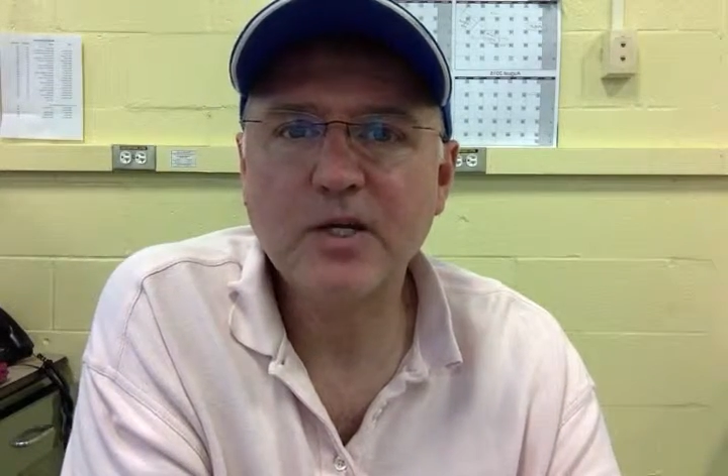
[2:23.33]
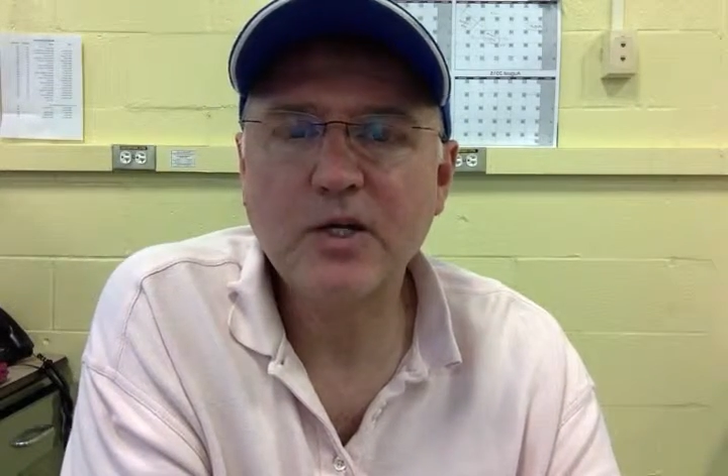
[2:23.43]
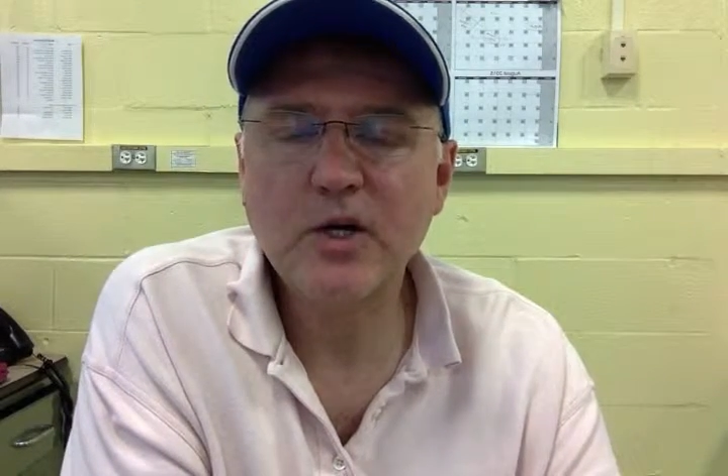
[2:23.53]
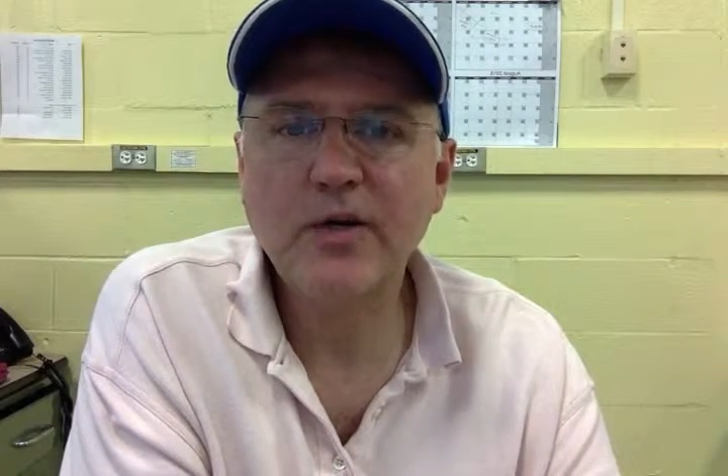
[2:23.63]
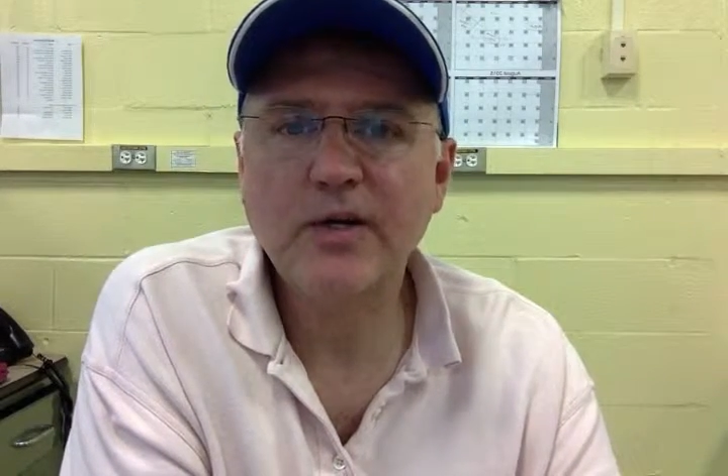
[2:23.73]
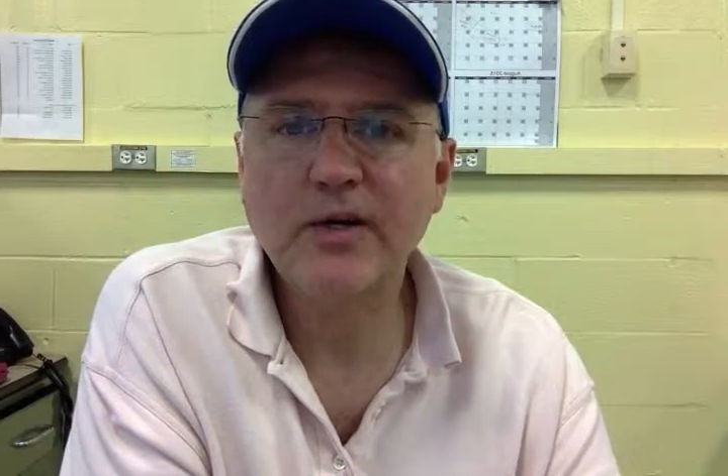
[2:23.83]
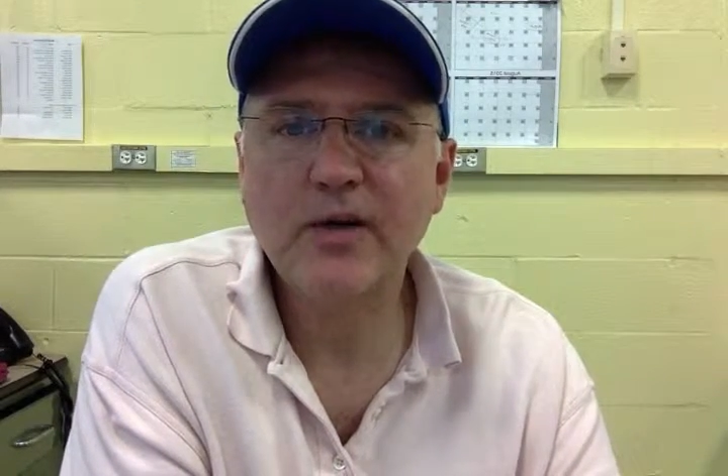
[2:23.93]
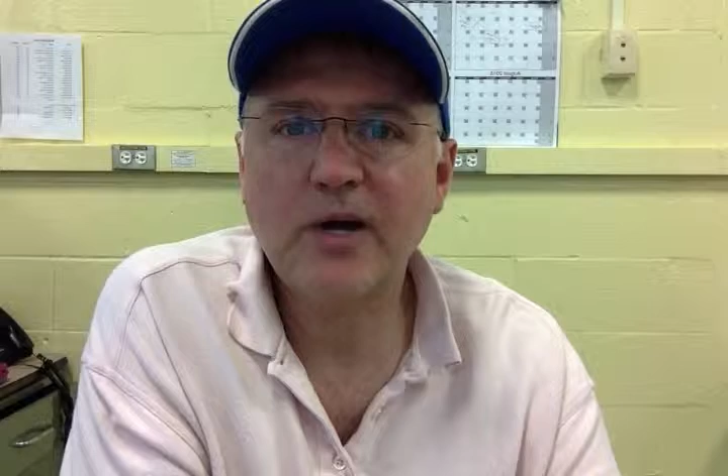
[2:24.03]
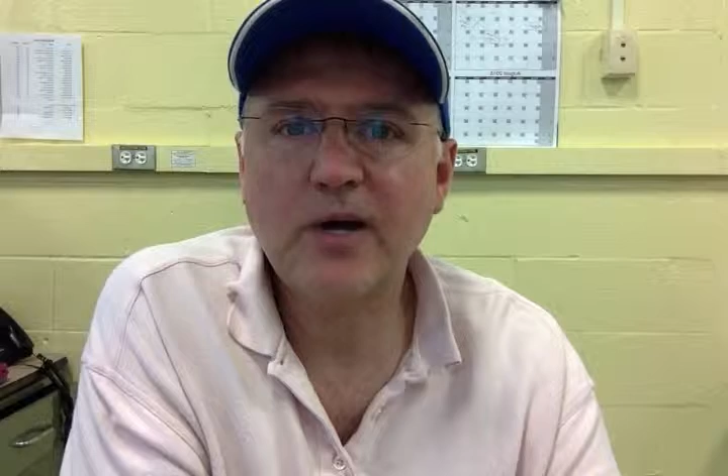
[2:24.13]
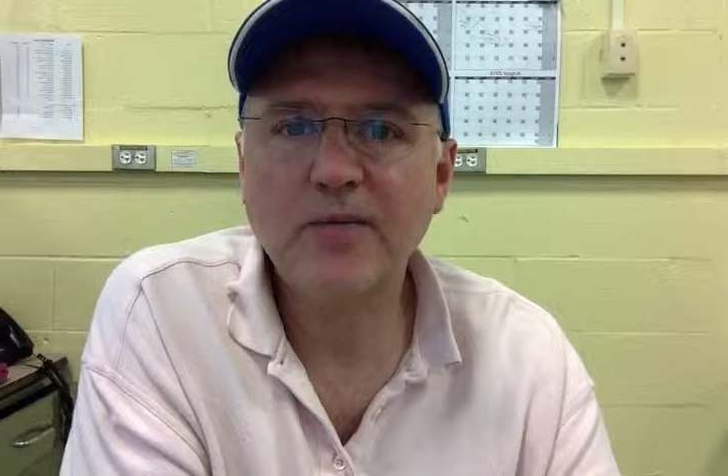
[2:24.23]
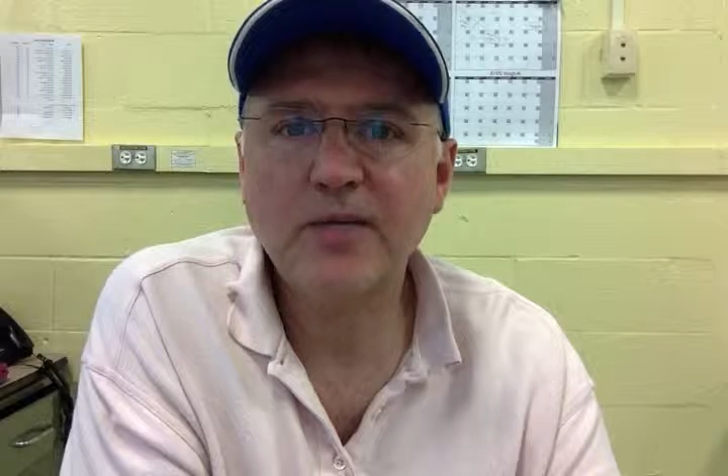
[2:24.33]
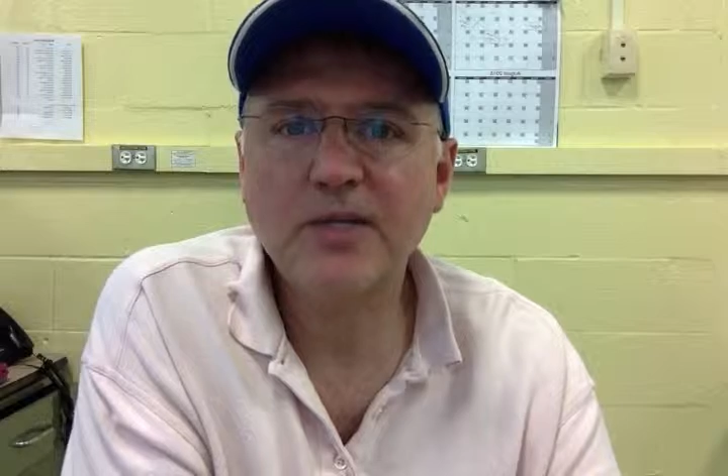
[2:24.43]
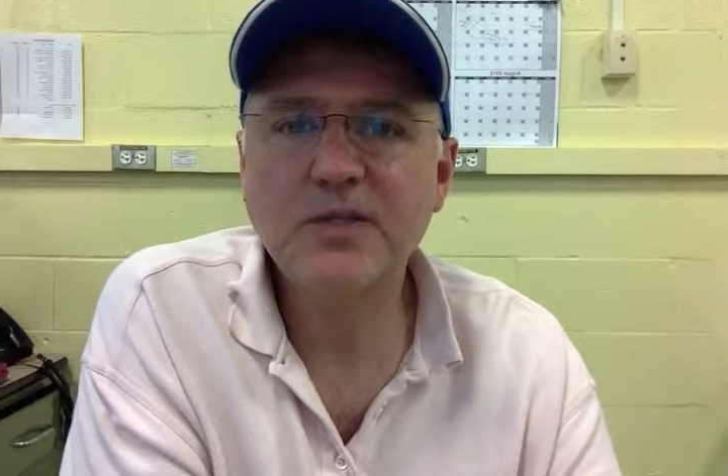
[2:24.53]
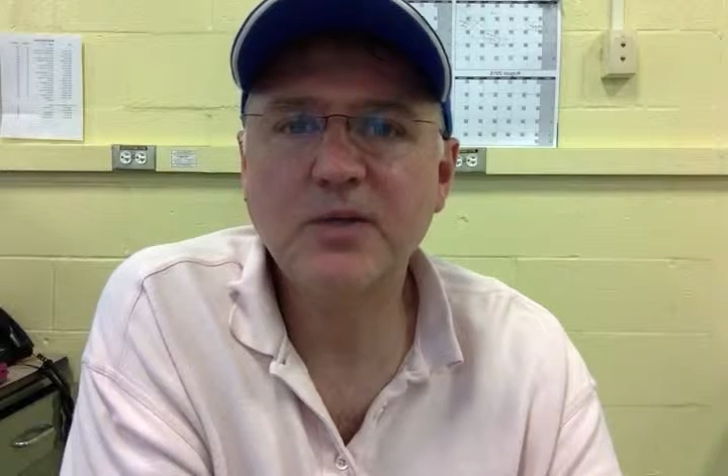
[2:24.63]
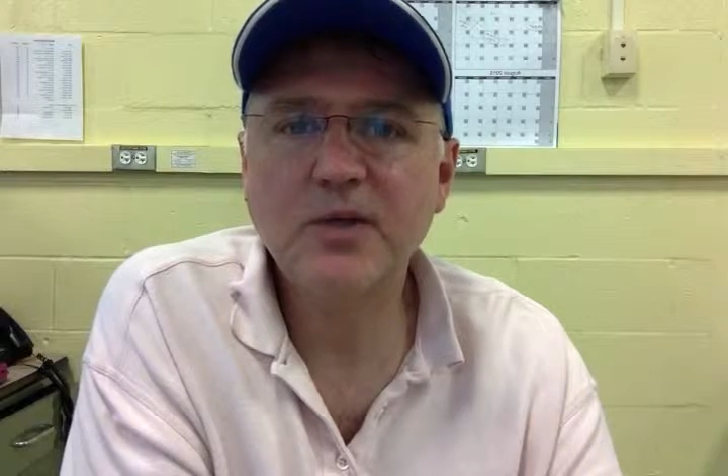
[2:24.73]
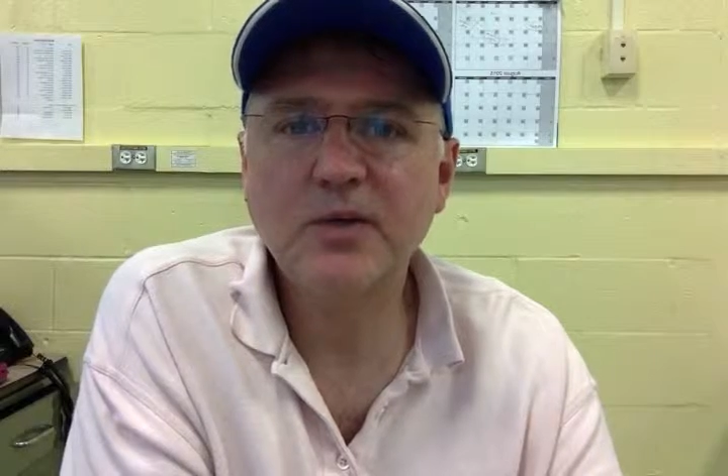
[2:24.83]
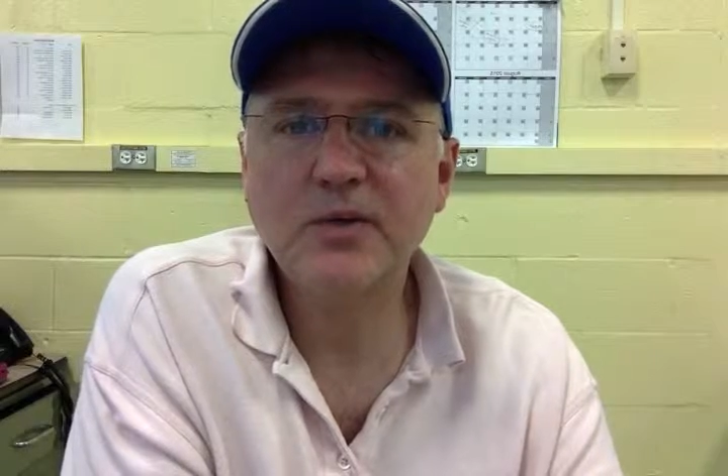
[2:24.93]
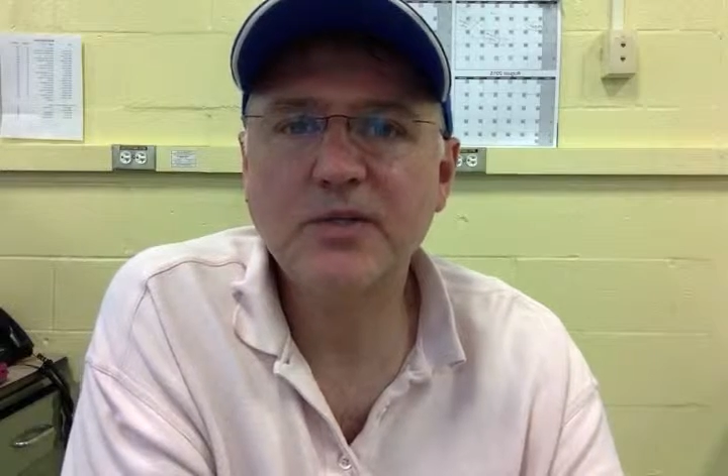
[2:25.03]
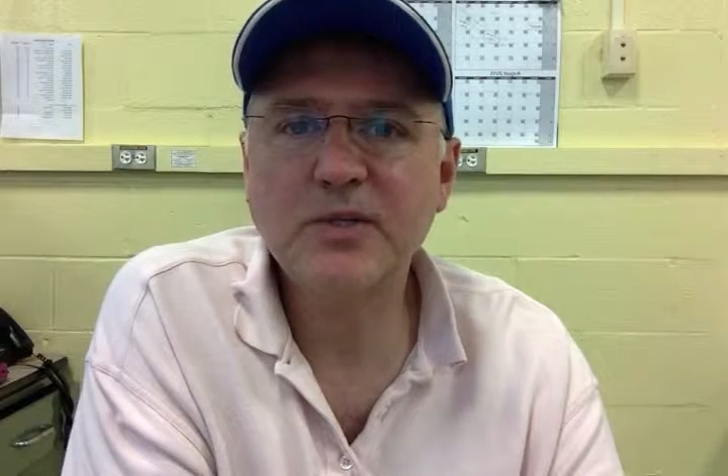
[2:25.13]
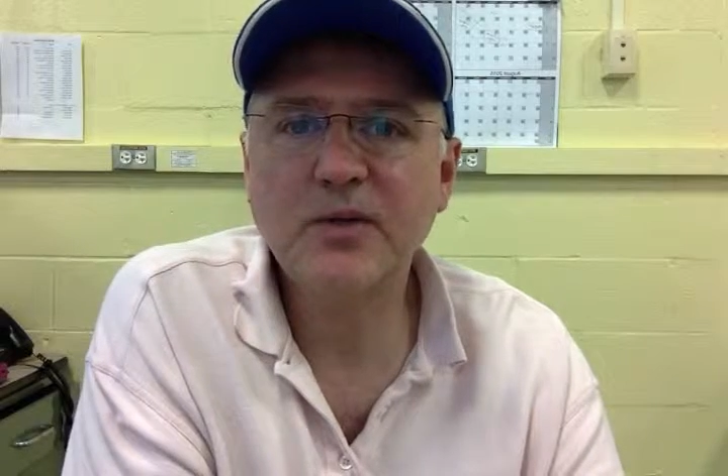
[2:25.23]
current things you do
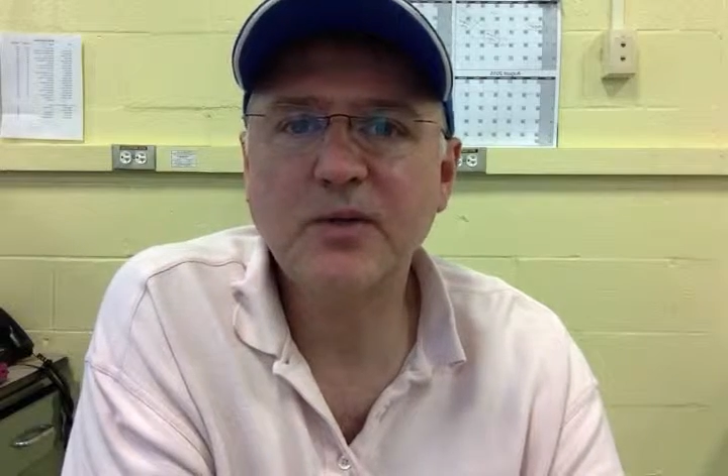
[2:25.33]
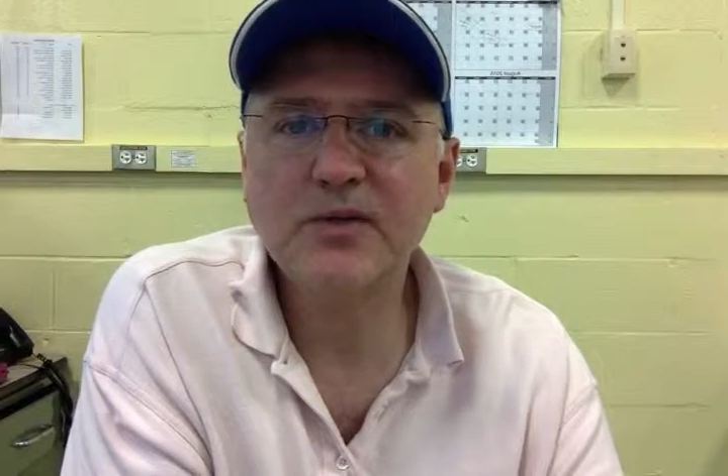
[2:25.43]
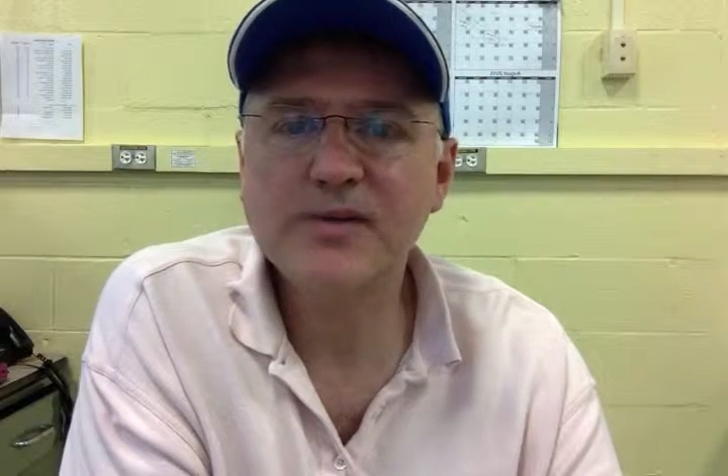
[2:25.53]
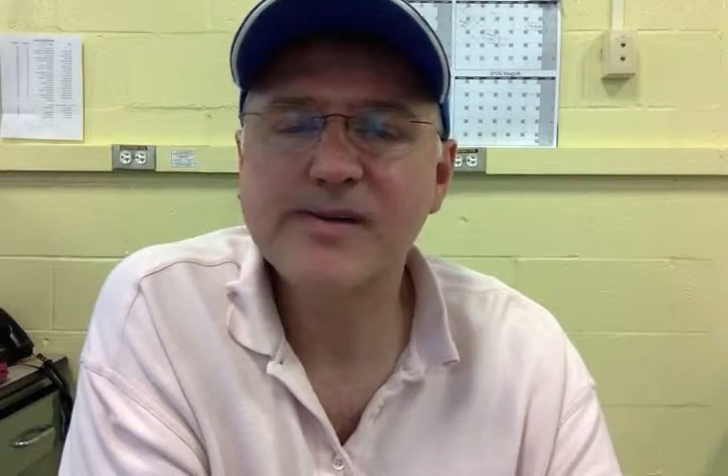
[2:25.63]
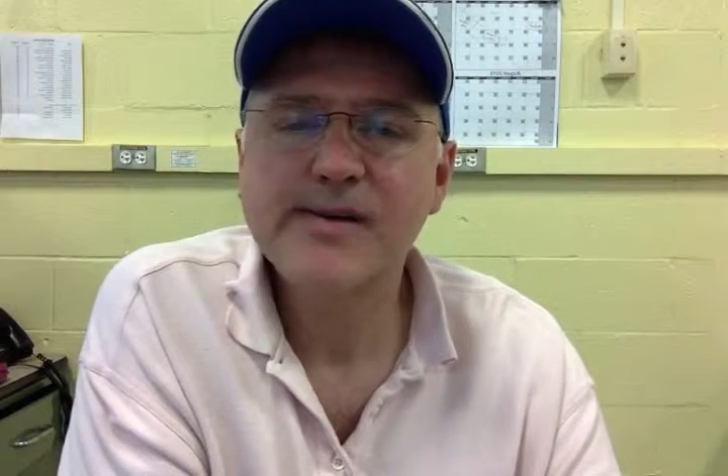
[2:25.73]
with students,